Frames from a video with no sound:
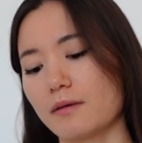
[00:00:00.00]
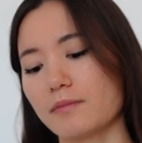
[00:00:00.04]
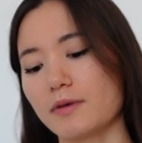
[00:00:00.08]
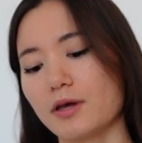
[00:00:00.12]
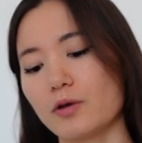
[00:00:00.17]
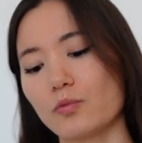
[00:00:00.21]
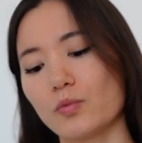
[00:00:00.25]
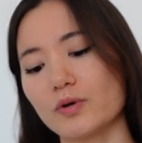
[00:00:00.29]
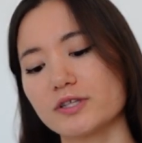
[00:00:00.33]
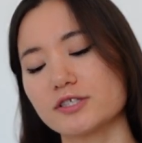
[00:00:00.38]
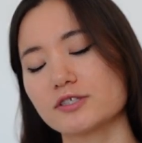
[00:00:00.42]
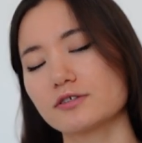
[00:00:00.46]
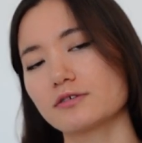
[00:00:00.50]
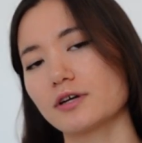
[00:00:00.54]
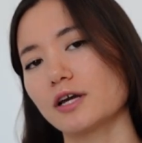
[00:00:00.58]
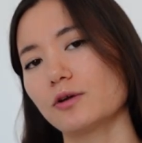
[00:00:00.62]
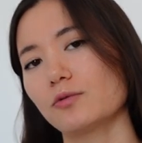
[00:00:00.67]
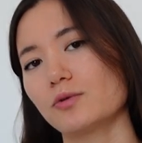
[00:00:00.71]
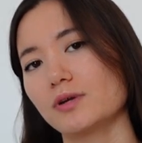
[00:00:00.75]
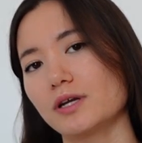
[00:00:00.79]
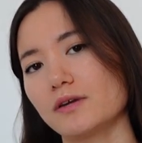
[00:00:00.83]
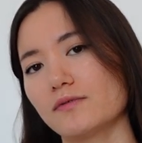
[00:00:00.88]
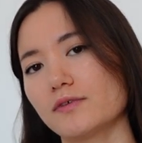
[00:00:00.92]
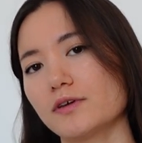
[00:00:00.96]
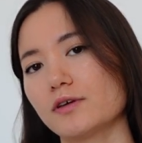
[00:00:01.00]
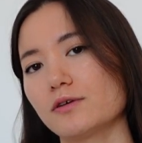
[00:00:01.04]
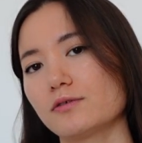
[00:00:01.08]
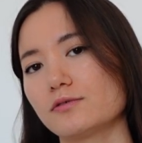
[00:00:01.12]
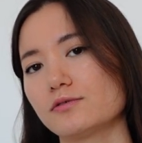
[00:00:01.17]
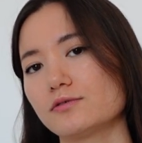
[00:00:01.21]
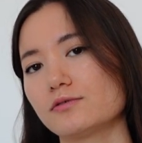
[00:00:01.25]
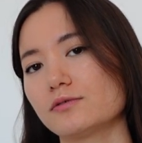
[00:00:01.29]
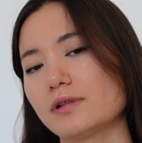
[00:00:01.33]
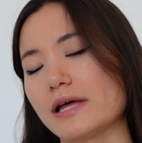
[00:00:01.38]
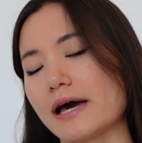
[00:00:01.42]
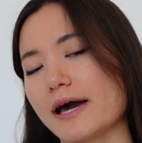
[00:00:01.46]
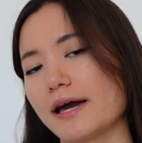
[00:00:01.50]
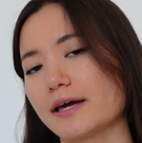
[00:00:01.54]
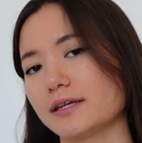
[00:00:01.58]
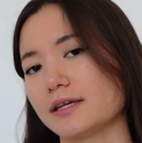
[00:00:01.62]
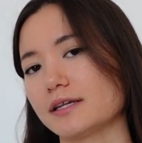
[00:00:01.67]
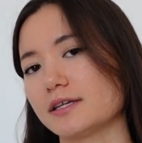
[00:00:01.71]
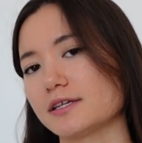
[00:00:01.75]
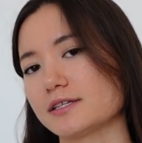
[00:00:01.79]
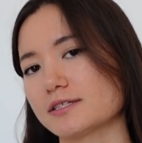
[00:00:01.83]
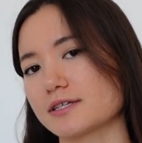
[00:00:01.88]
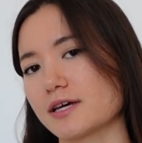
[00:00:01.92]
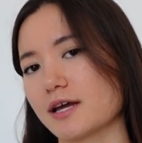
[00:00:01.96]
And what's great whenever you do line
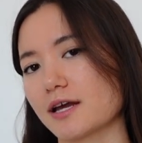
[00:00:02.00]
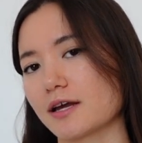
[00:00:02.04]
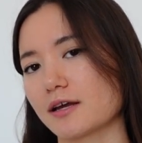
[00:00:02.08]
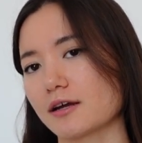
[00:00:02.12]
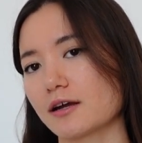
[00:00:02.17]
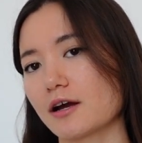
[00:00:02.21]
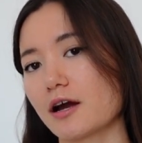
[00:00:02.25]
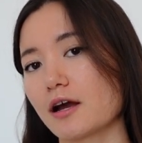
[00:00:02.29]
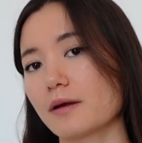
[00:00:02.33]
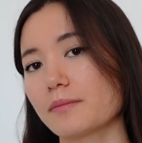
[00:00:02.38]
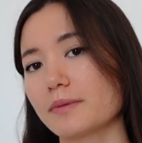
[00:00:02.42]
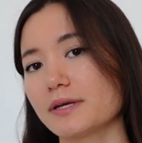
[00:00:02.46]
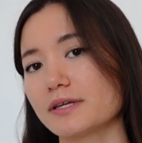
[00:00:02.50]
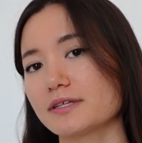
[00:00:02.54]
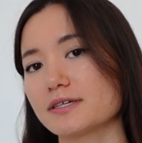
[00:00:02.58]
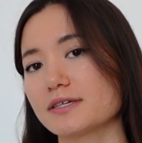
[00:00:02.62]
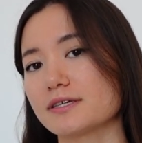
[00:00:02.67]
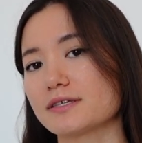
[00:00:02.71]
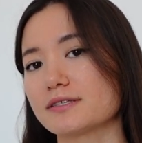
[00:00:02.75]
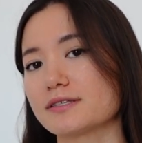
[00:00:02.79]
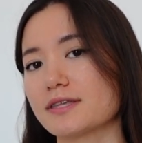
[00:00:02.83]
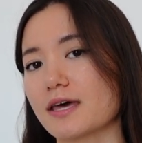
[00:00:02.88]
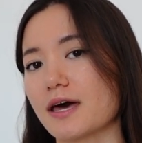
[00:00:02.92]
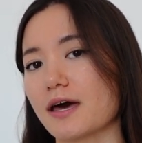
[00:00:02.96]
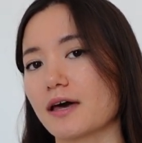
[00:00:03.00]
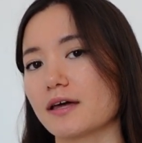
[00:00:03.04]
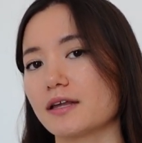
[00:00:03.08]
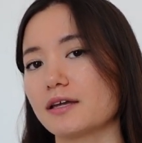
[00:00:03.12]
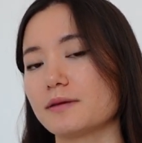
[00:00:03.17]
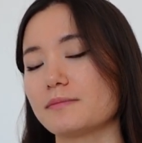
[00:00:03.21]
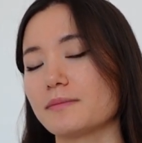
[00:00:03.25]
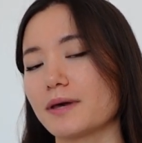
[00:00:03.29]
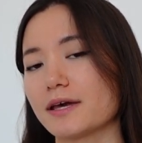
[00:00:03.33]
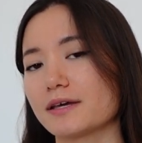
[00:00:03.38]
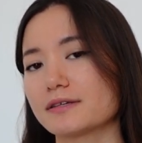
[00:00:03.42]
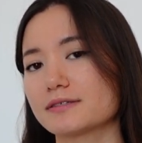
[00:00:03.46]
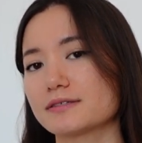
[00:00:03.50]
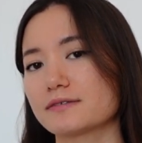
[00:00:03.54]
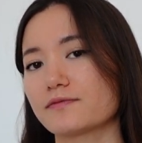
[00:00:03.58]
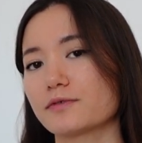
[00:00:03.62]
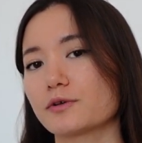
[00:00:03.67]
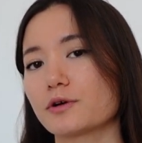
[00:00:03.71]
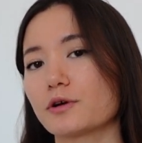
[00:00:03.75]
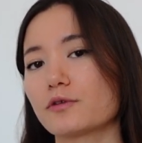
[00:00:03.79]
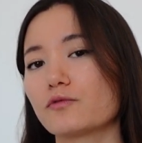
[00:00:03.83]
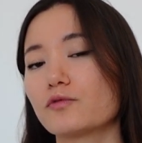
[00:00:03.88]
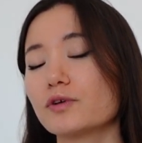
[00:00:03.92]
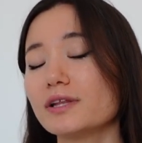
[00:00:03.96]
an entire garment is that it makes
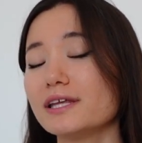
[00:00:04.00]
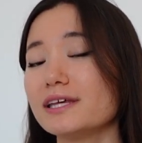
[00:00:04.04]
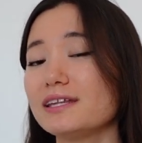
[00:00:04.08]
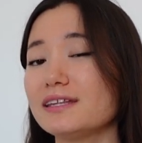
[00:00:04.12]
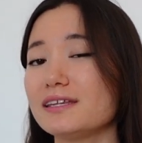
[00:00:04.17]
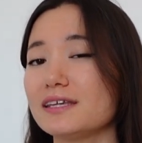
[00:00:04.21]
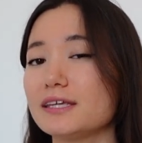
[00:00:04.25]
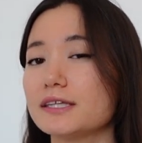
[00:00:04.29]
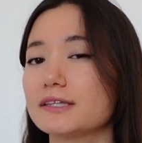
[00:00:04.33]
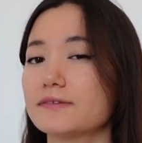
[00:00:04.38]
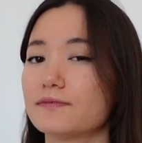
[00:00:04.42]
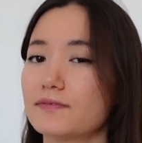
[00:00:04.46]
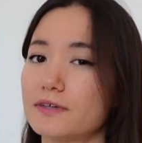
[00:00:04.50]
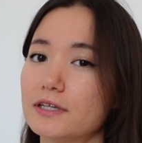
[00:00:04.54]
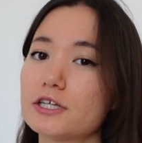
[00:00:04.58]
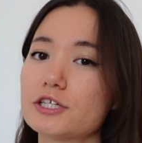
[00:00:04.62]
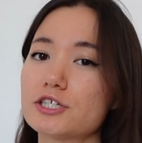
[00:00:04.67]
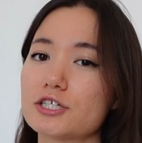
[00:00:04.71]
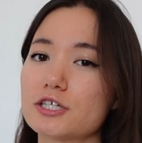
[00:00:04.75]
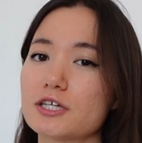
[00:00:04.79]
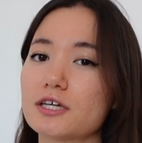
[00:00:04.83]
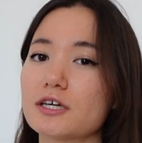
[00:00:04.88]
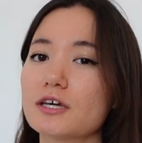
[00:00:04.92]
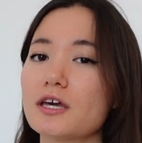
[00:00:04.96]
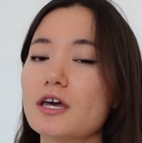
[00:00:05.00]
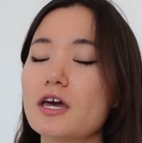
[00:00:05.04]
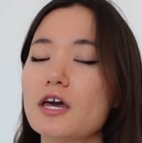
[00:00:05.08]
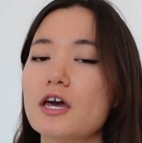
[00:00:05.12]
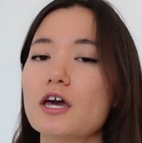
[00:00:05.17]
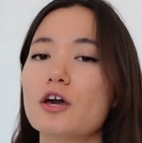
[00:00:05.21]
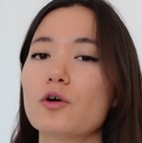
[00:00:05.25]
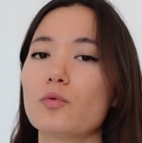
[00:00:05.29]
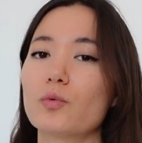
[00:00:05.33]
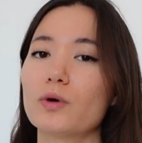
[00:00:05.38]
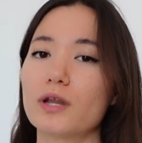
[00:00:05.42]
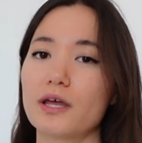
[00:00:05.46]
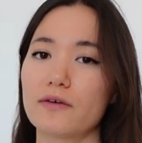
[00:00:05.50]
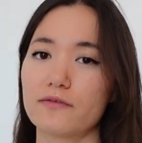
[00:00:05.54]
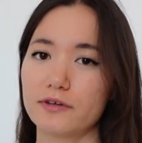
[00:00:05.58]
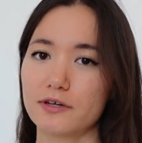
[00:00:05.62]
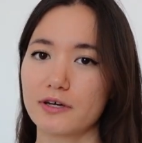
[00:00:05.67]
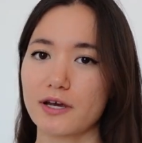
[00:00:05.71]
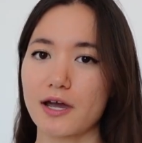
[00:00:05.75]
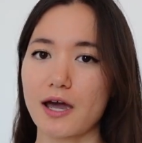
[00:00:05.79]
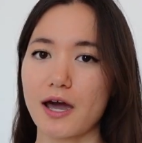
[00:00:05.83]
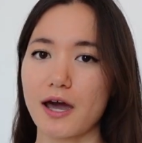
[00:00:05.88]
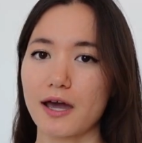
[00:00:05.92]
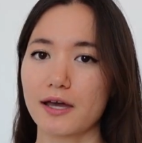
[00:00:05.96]
for a really neat finishing whenever you're
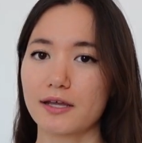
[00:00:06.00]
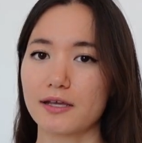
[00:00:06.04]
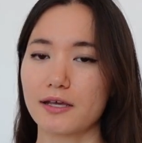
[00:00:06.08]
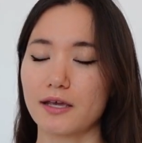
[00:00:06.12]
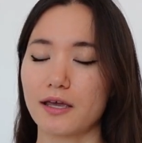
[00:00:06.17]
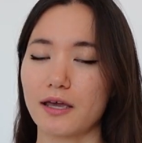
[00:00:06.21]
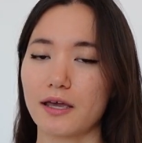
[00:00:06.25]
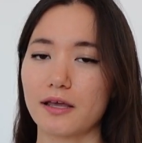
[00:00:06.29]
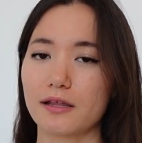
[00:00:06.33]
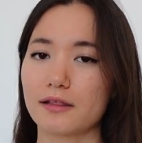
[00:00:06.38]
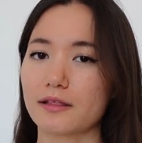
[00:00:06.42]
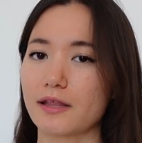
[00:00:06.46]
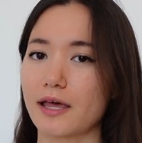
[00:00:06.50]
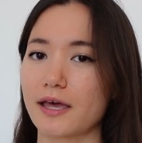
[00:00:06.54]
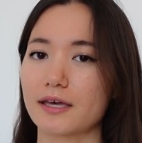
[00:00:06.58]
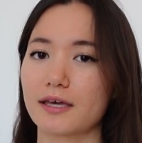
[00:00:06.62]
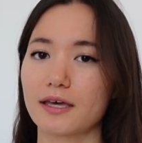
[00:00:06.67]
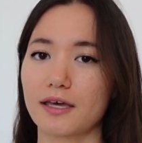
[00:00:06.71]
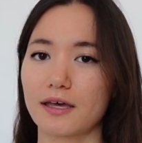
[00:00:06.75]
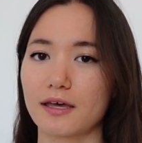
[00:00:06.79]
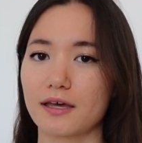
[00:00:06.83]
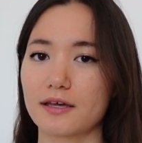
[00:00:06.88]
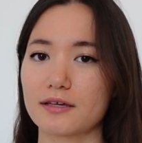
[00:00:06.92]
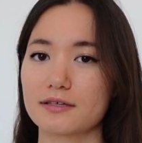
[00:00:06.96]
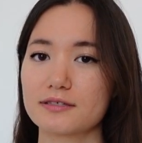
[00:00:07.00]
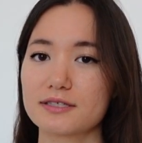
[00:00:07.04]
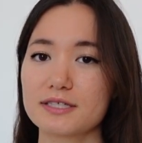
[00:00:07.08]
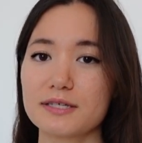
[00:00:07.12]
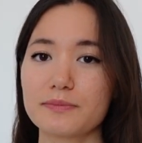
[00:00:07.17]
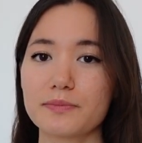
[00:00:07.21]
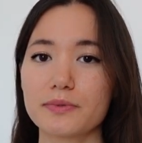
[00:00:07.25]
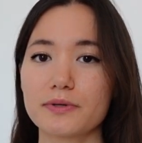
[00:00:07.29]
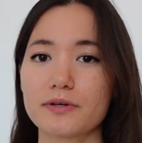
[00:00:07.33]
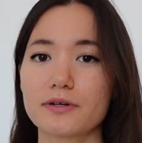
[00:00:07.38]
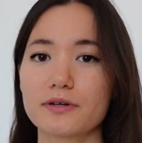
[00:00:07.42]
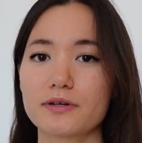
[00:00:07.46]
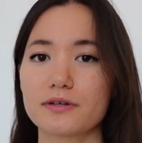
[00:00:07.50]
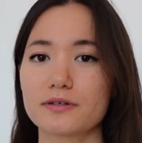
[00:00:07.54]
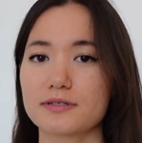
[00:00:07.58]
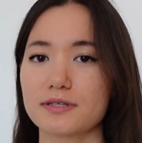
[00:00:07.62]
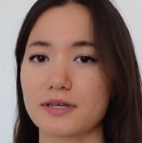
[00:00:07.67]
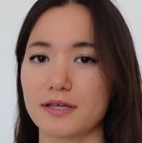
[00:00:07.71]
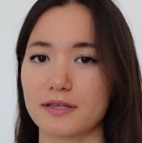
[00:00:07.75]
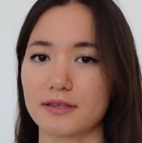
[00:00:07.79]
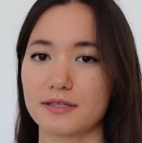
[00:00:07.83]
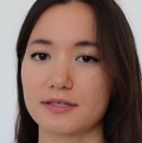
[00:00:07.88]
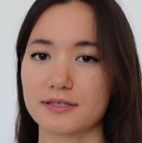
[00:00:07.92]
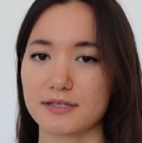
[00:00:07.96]
hiding like zippers
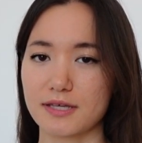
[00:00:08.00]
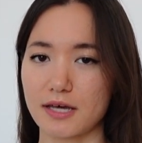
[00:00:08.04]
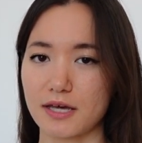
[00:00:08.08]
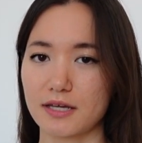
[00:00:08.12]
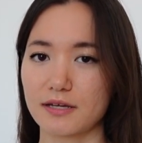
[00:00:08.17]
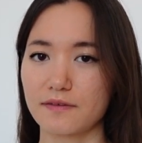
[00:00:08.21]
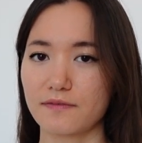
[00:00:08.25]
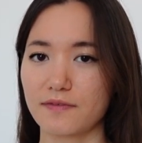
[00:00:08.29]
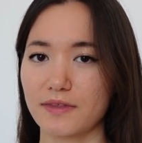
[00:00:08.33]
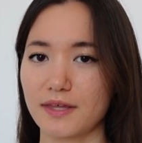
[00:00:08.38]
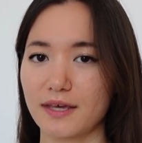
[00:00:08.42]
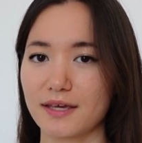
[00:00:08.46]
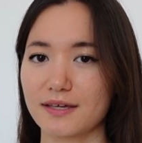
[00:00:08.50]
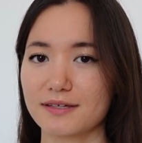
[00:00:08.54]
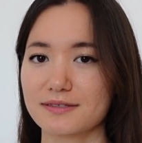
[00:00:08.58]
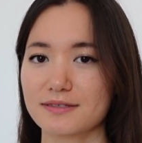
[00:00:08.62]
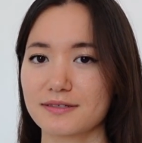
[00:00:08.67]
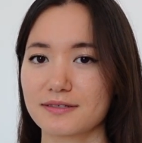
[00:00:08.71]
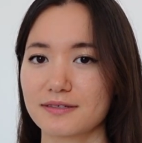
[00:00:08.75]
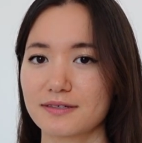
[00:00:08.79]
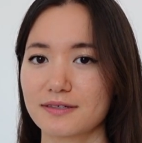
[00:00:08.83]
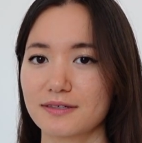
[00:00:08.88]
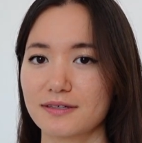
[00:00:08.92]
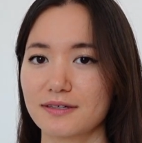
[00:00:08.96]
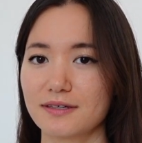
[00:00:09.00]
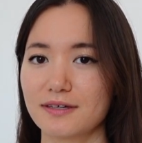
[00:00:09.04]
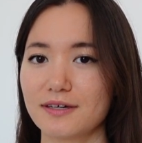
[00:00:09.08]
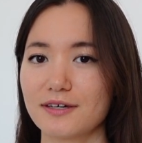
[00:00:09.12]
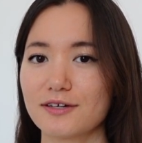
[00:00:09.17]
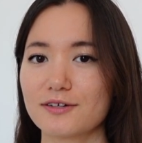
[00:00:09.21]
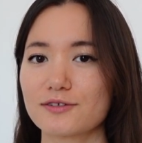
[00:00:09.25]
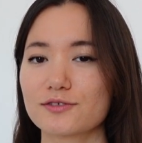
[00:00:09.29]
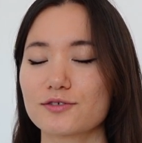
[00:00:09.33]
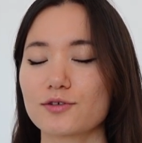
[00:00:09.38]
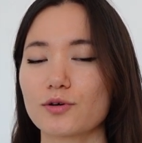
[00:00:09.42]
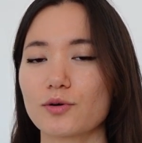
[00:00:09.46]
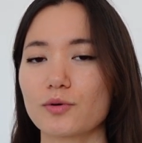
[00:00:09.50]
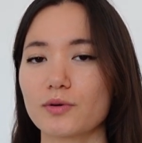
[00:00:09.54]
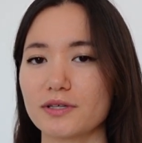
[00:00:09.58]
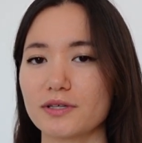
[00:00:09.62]
and these kind of things. So